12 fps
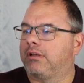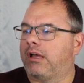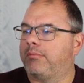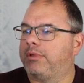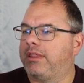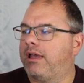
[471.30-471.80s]

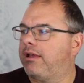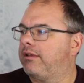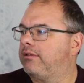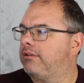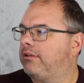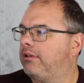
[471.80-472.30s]
Copy that
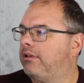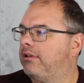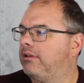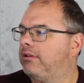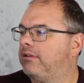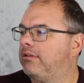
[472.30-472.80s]

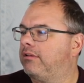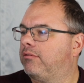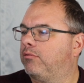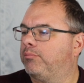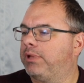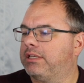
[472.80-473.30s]
and
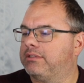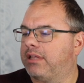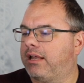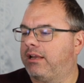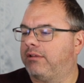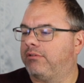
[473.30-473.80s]
we'll paste
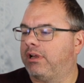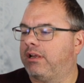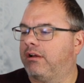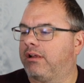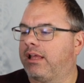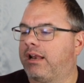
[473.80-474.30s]
that in right
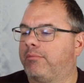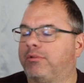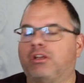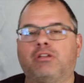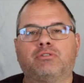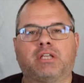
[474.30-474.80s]
here. Again, I'm
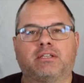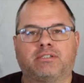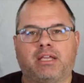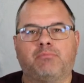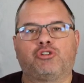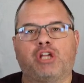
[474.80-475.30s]
going to use that
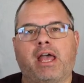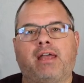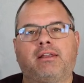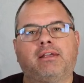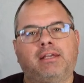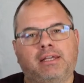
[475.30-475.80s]
same
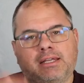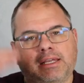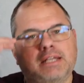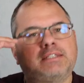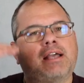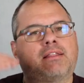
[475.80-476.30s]
chat.
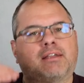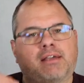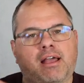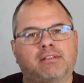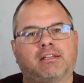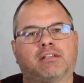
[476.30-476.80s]
It's got the
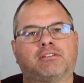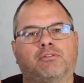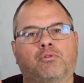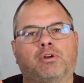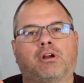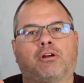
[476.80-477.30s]
context
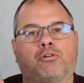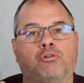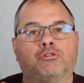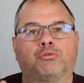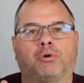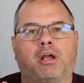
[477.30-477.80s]
of what
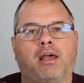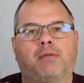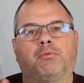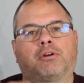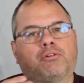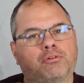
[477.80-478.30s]
cruise we're
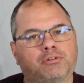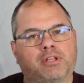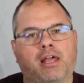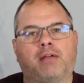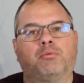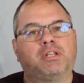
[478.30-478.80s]
on, what cruise
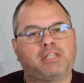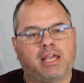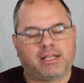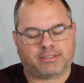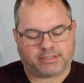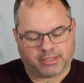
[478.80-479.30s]
line, what
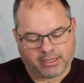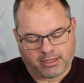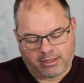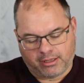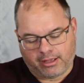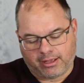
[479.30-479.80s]
dates.
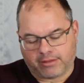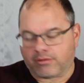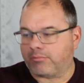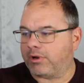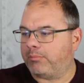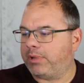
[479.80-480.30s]
And
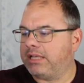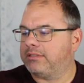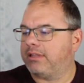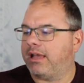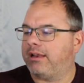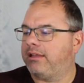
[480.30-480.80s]
so I'm going to
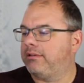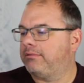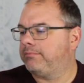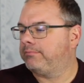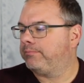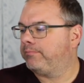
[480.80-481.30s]
paste that in
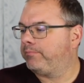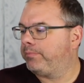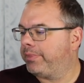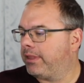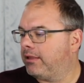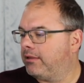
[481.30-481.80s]

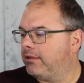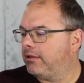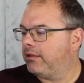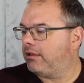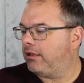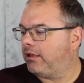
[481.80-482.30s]

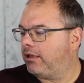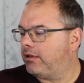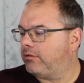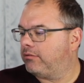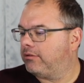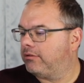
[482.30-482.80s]

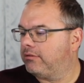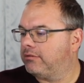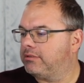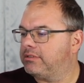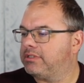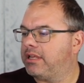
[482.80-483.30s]
and
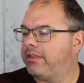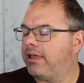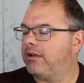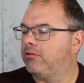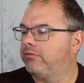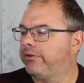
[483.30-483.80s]
send
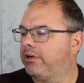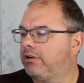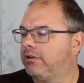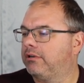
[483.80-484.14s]
that over.